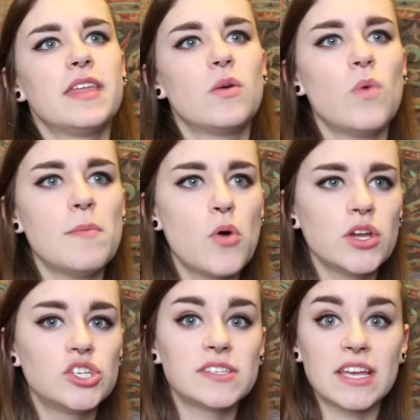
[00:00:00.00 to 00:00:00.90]
And then at one
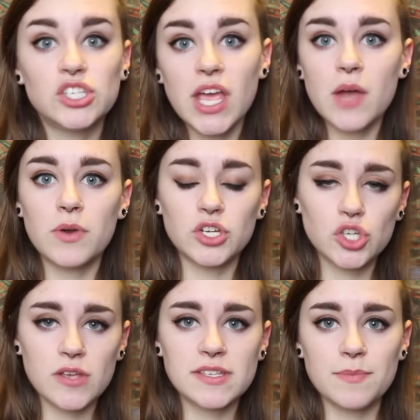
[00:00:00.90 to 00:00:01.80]
point she's like, Jay, I want to
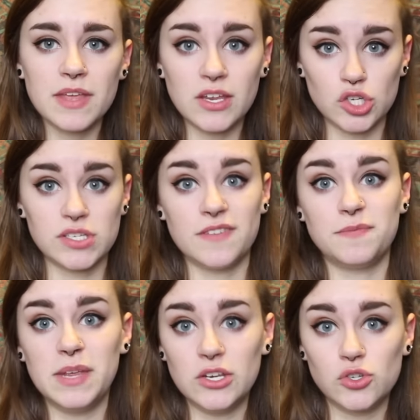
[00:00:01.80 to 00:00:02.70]
show you something and just
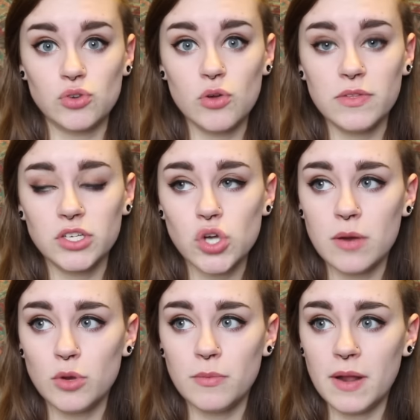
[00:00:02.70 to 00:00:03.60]
left me and Drew in the dorm room.